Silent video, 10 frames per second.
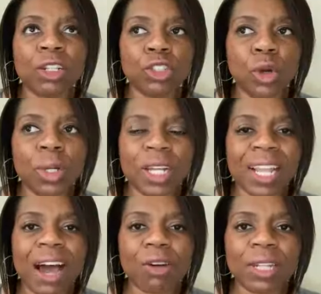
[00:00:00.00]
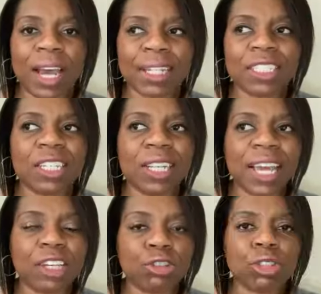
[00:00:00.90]
don't allow that to
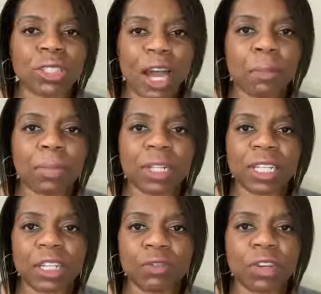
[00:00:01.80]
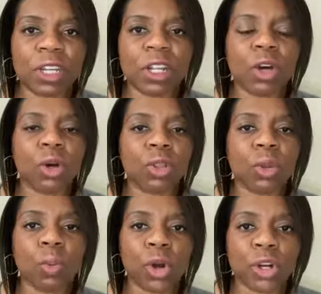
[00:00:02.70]
let you stop believing
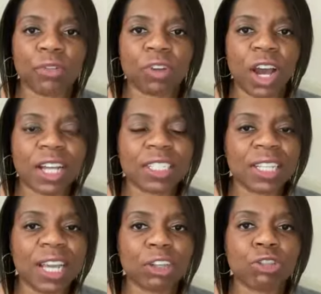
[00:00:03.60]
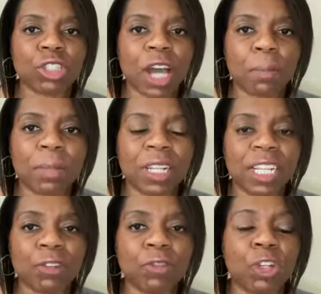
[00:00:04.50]
the word of God, to let you stop
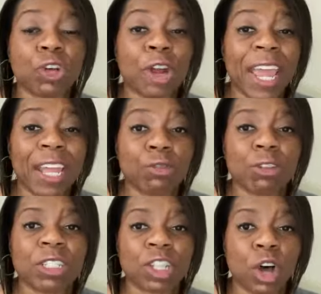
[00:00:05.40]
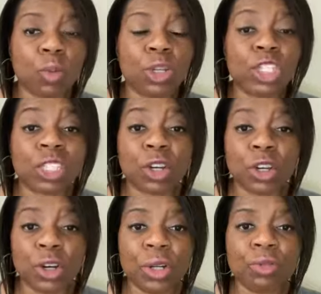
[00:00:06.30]
believing your end result, which is a
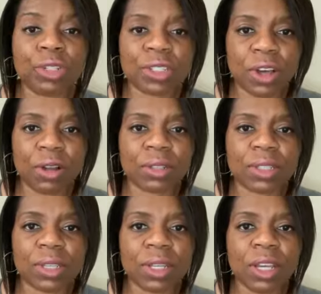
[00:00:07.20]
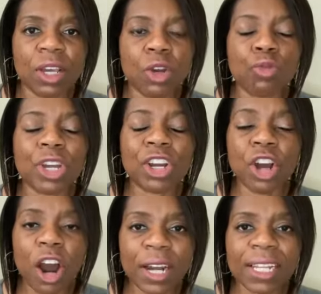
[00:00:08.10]
good result,
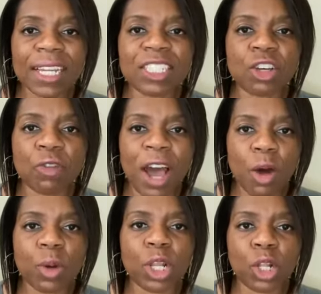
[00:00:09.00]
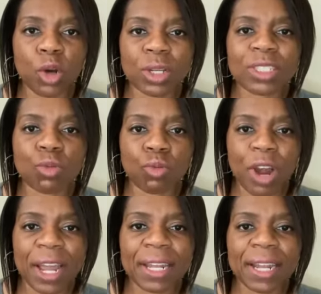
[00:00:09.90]
regardless of how it looks
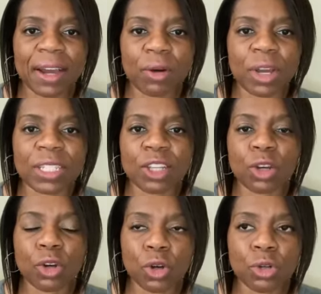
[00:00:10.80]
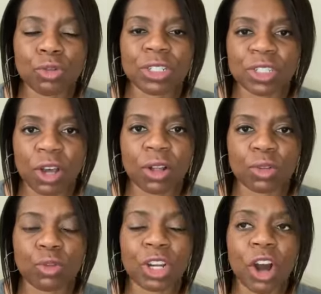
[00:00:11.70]
right now. It's a good result,
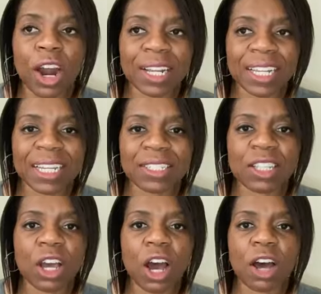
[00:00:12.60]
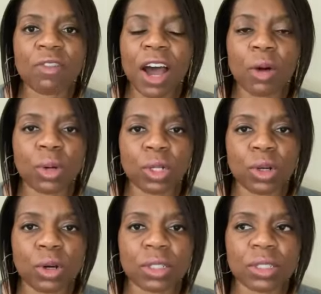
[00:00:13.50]
regardless of how it
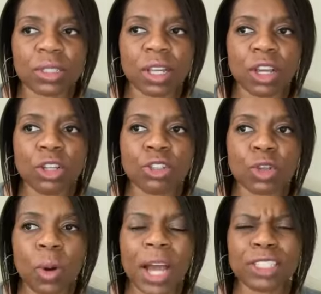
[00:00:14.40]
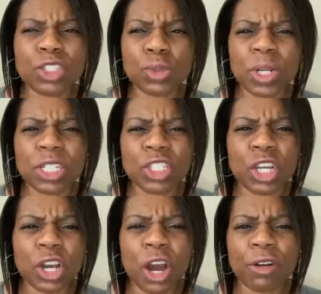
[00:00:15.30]
looks. So I just wanted
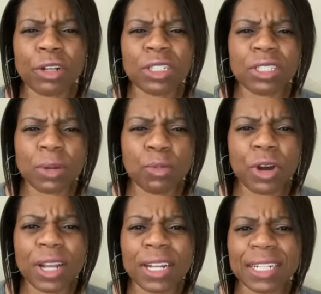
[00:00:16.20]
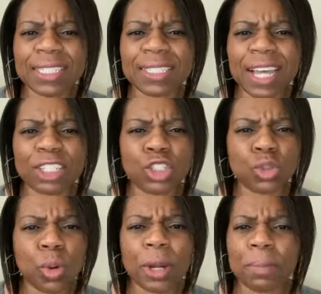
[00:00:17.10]
to encourage someone. It's a
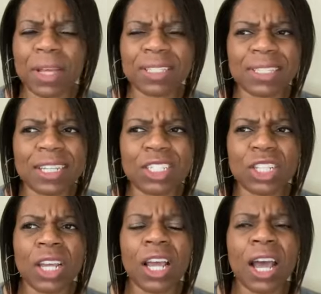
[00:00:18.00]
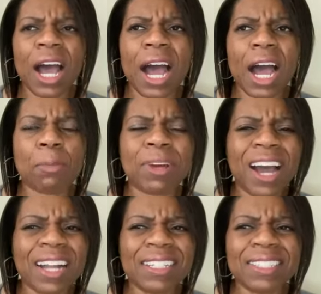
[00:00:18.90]
short message. Um,
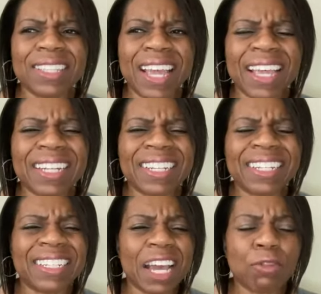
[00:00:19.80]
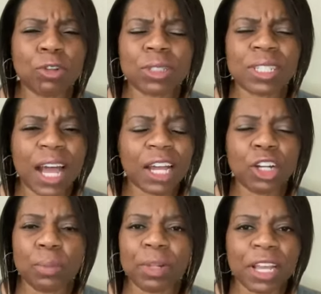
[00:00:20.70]
God is saying the devil is not
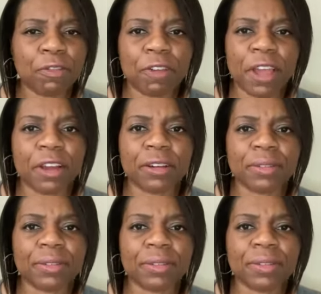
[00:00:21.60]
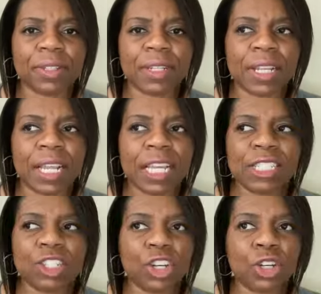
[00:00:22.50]
going to play fair.
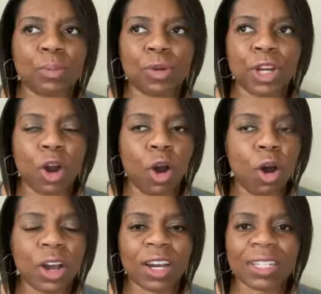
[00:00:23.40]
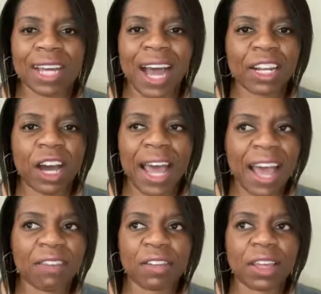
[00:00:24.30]
He's going to bring all kind of
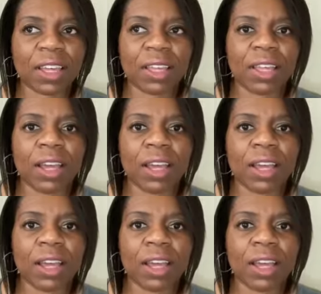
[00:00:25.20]
havoc,